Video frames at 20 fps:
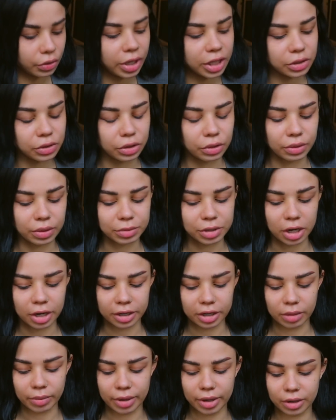You guys will know what I'm
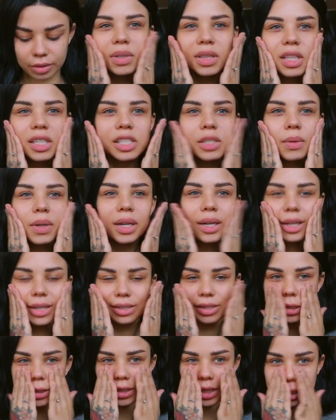talking about. But this one
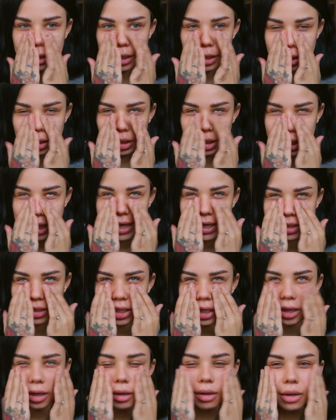is just like a light
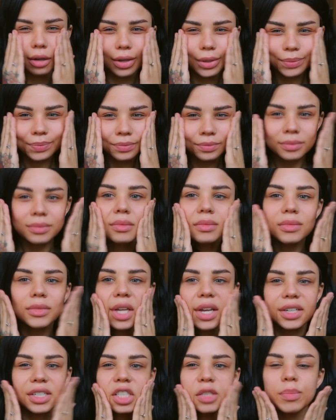tingle.
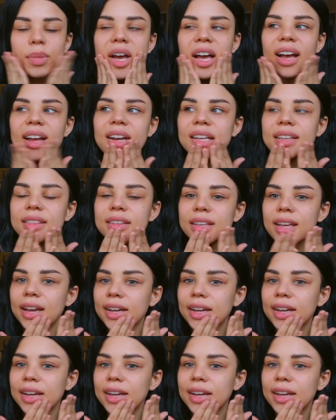I just pat in the